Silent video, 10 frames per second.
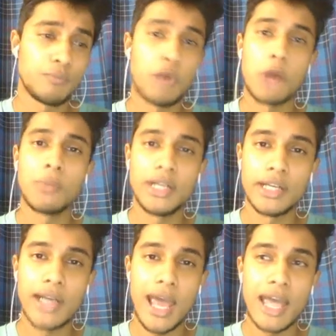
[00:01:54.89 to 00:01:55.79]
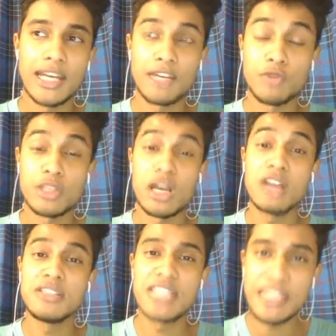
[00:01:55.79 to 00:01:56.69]
permitted and it was
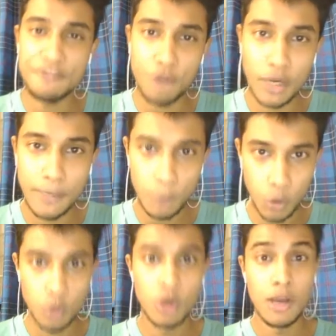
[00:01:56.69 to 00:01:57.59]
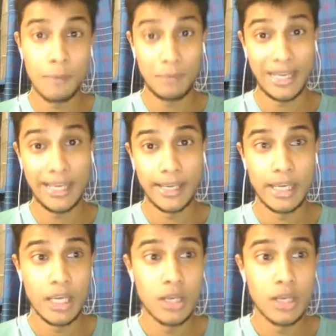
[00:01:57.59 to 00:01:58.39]
unsafe for him to play.